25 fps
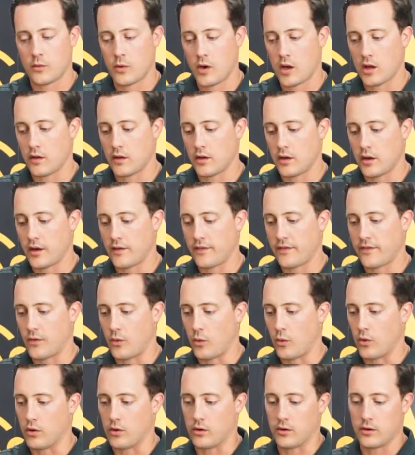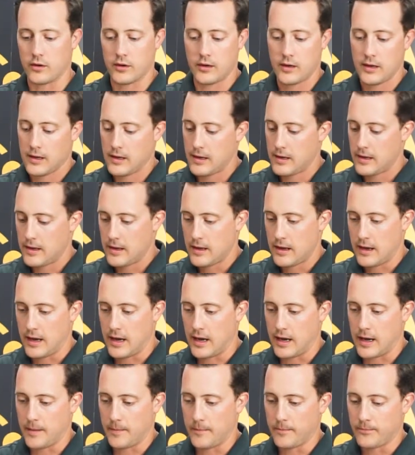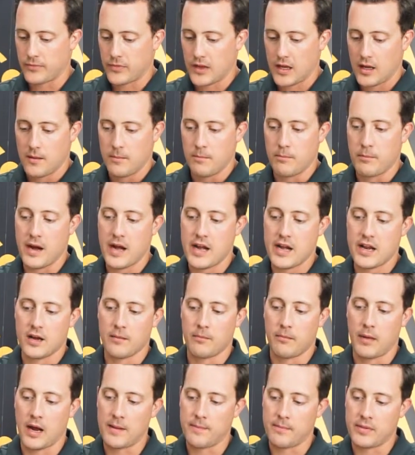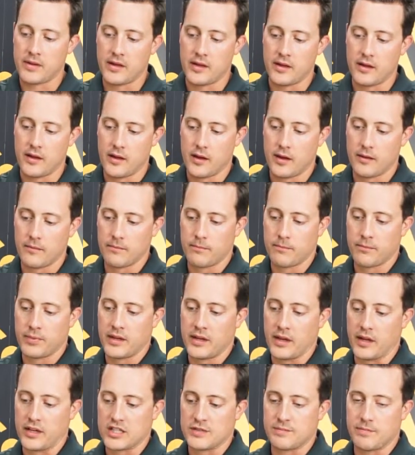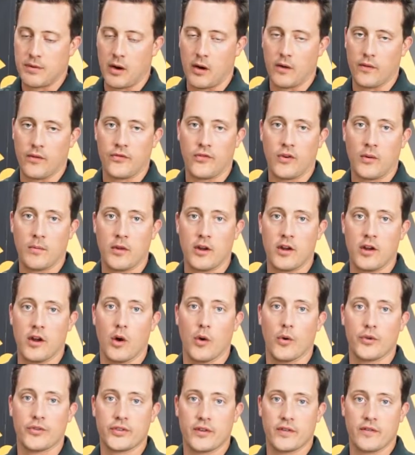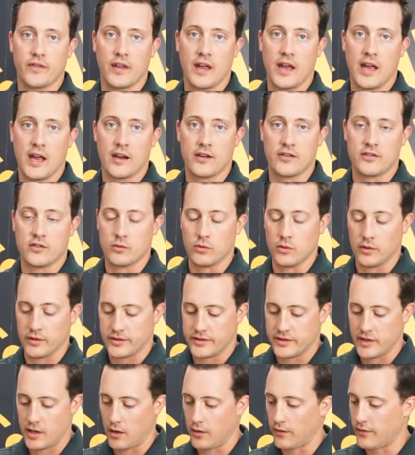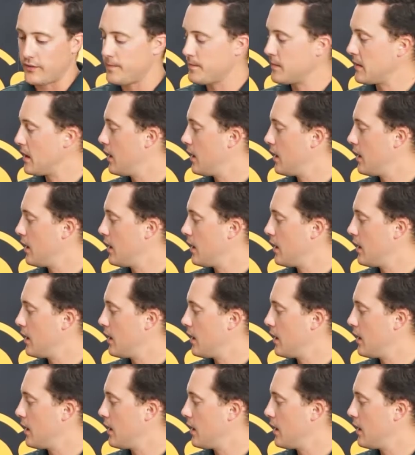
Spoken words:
well enough, or media might be being expelled from the nose of the hand tool itself.